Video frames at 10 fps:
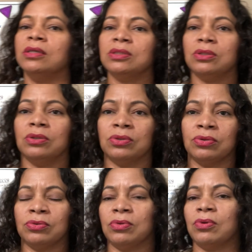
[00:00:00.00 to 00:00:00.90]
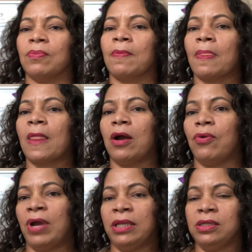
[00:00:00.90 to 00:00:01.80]
So
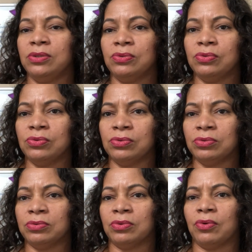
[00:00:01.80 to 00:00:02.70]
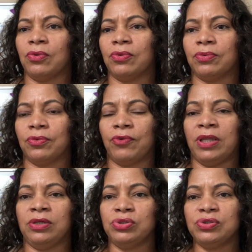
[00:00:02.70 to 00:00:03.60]
when you
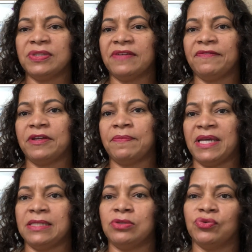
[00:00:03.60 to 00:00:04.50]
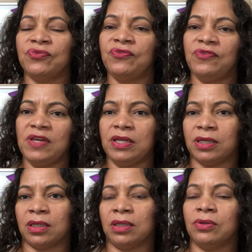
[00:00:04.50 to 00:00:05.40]
choose something based on
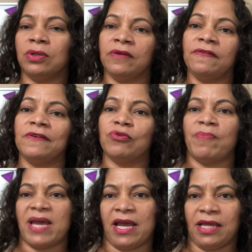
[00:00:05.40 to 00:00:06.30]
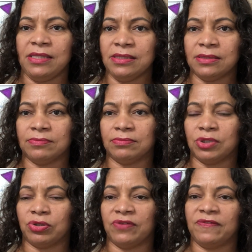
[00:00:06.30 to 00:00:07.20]
fear, you're gonna feel bad,
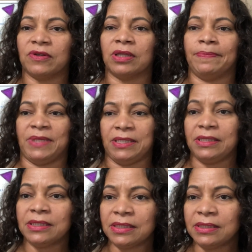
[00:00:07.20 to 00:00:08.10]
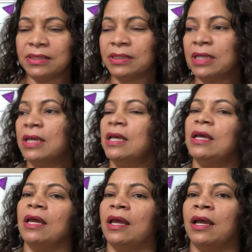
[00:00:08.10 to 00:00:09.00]
you're gonna feel limited,
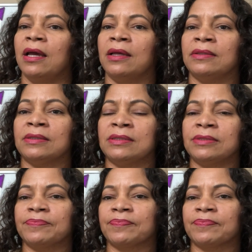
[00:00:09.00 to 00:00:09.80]
and